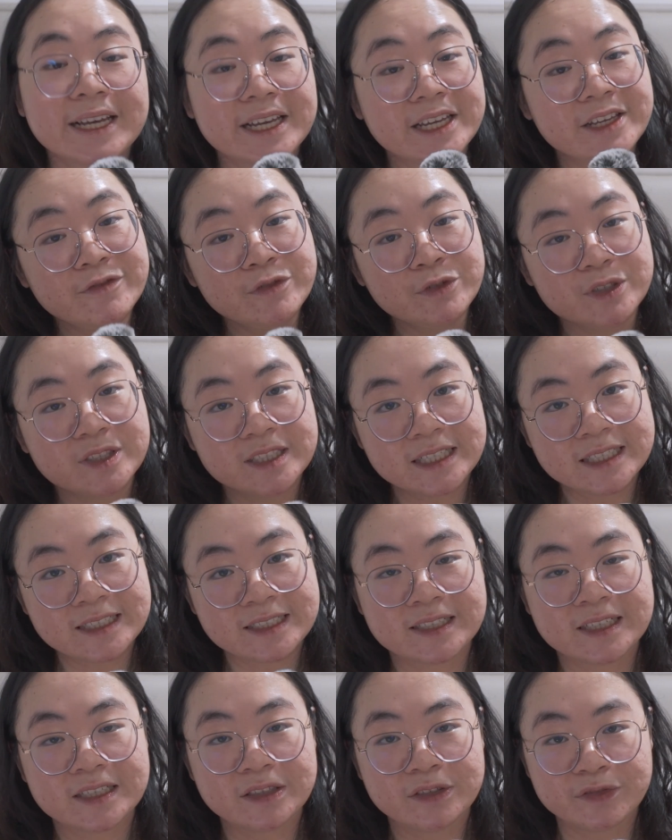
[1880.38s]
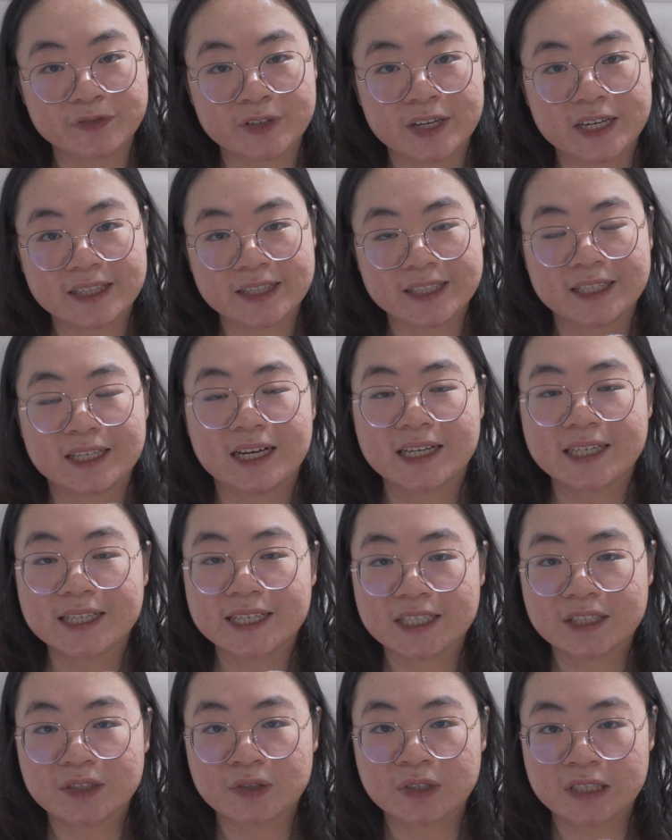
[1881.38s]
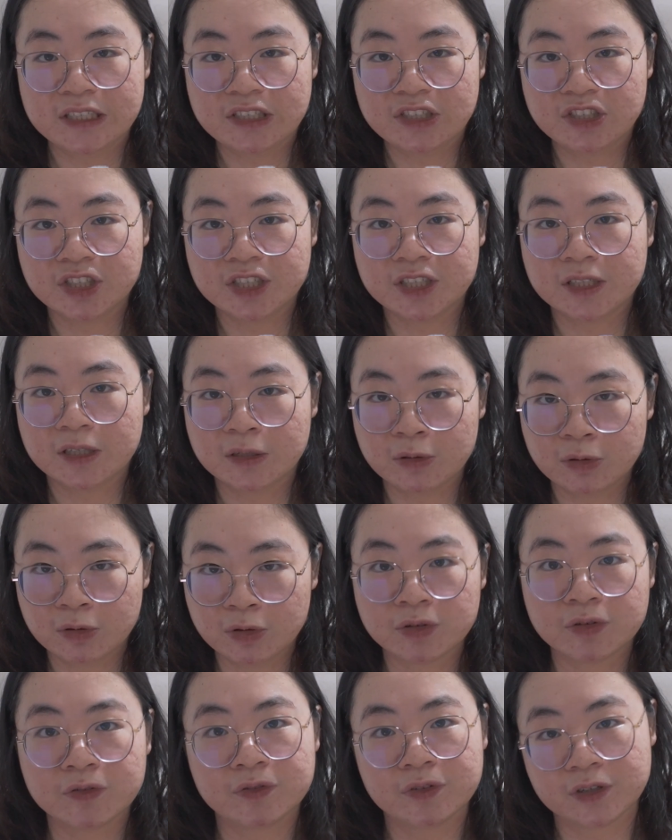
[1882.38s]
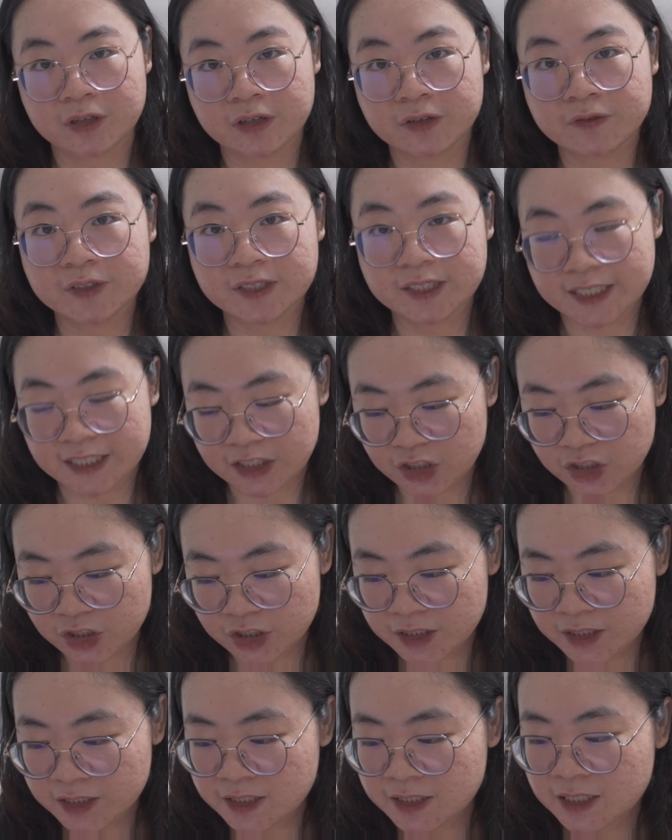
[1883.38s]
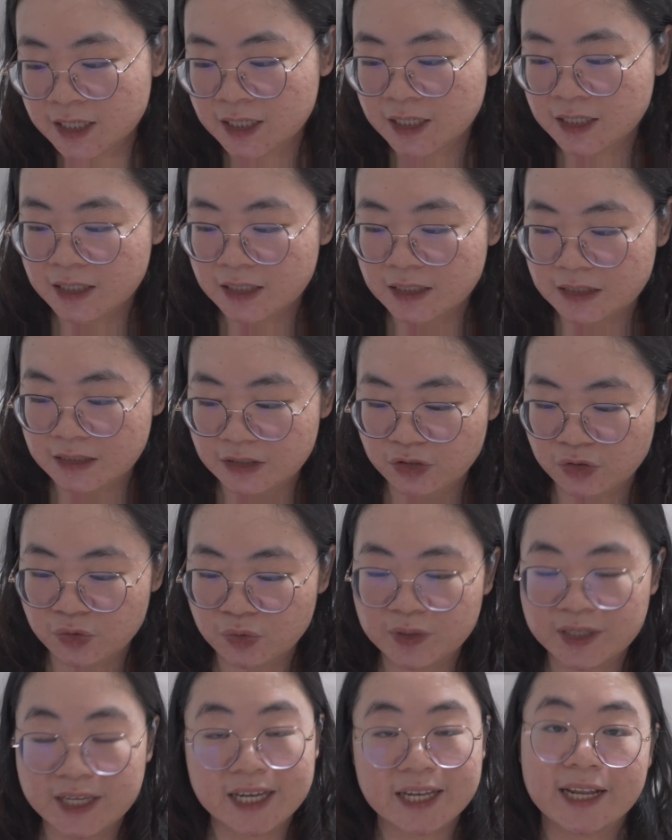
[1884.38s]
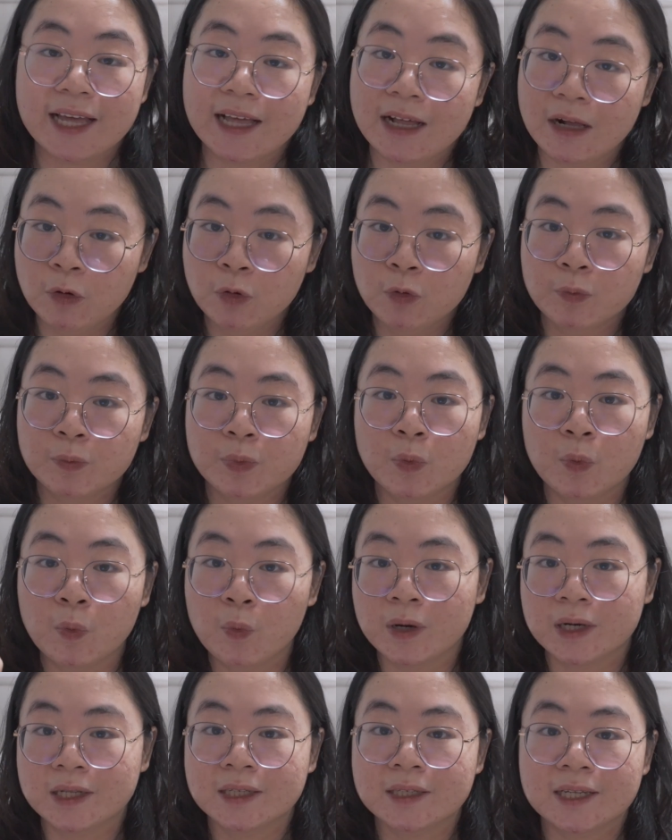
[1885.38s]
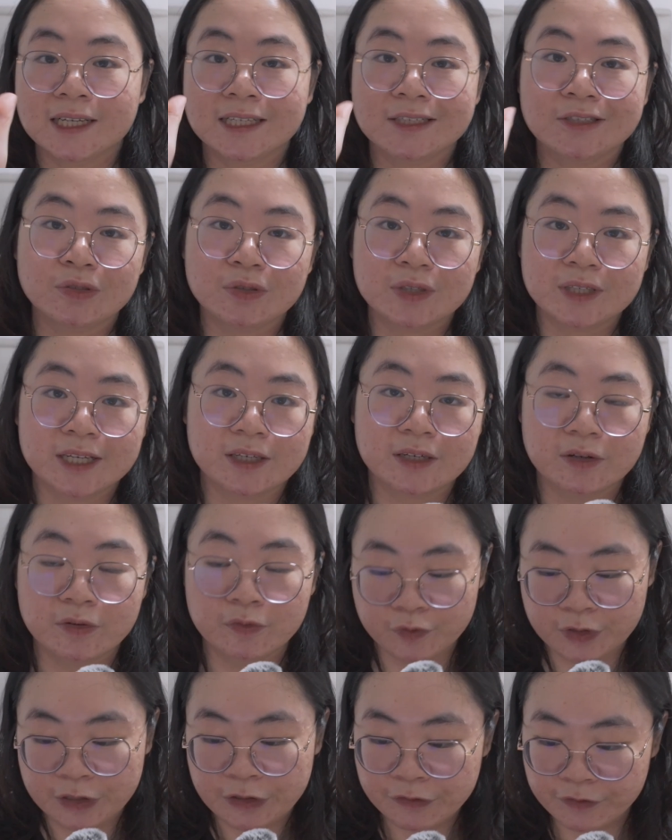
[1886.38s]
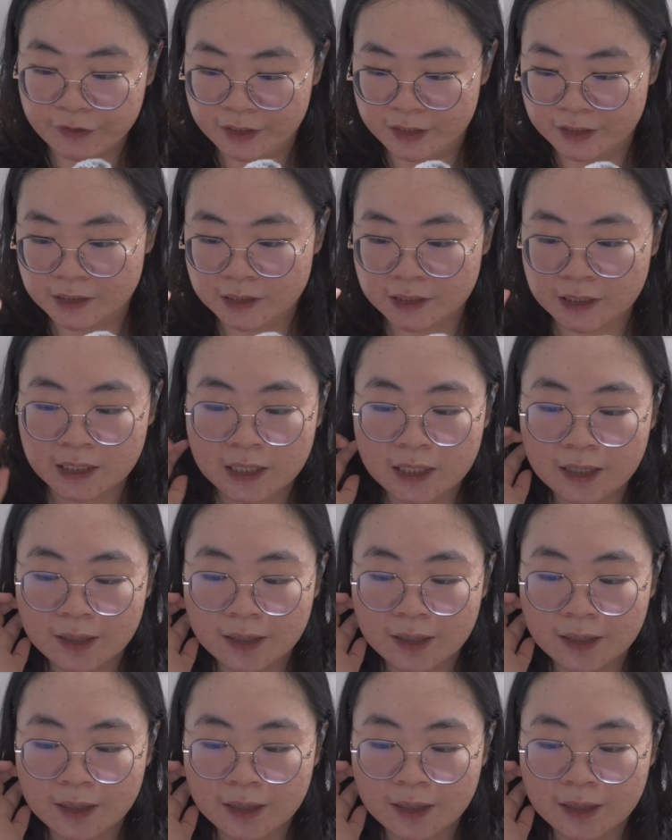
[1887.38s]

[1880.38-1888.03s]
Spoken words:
if you set aside the fact that I had to initiate a lot of the conversations to get help, one, and to get a refund,